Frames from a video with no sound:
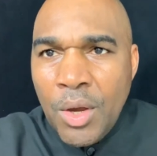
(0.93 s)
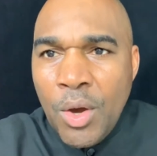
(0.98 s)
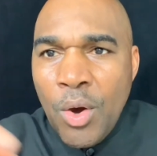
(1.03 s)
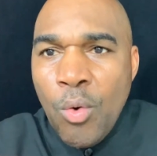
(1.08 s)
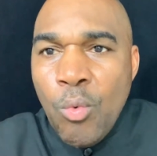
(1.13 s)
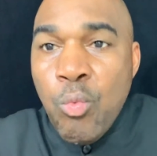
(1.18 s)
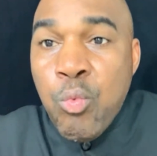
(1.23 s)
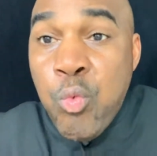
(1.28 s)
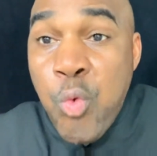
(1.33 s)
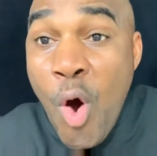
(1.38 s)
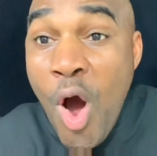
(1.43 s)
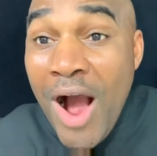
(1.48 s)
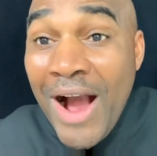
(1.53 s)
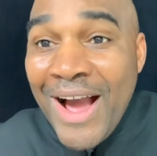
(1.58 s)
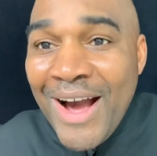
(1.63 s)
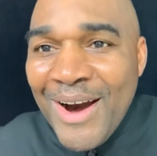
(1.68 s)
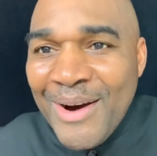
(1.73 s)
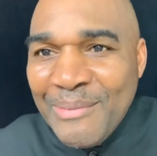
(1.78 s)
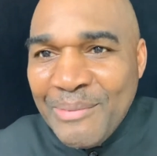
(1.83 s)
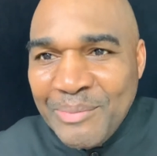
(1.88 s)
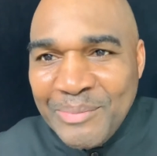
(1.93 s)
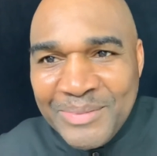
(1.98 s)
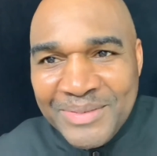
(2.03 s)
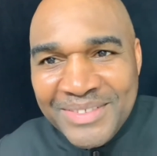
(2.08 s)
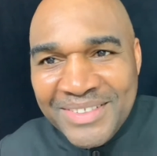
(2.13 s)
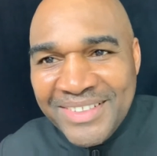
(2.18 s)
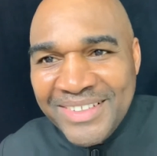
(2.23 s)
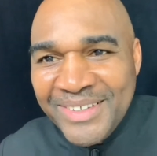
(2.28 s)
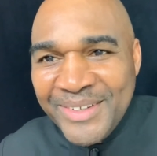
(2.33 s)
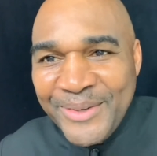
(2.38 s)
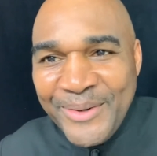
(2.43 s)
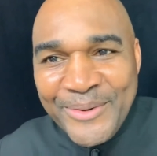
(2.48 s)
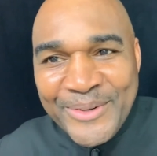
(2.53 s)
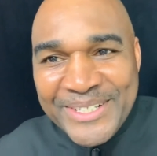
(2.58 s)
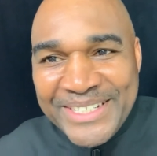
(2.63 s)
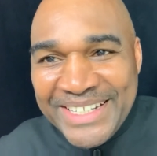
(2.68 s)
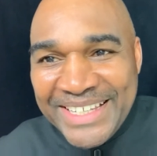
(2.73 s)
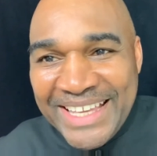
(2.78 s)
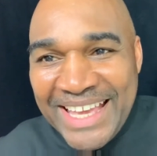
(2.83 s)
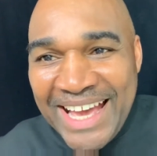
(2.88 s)
Welcome, glory
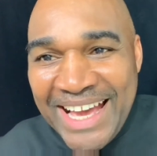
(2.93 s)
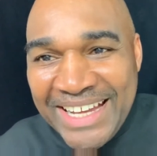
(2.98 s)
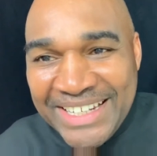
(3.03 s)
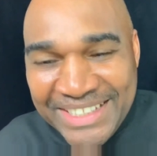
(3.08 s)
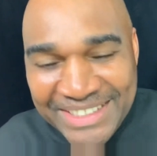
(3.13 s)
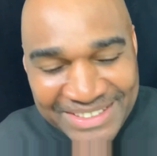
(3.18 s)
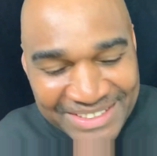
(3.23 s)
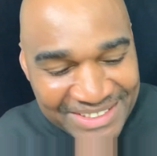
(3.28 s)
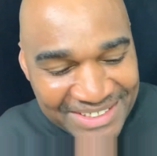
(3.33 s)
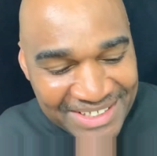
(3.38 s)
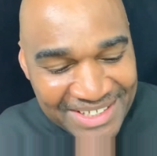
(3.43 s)
to God,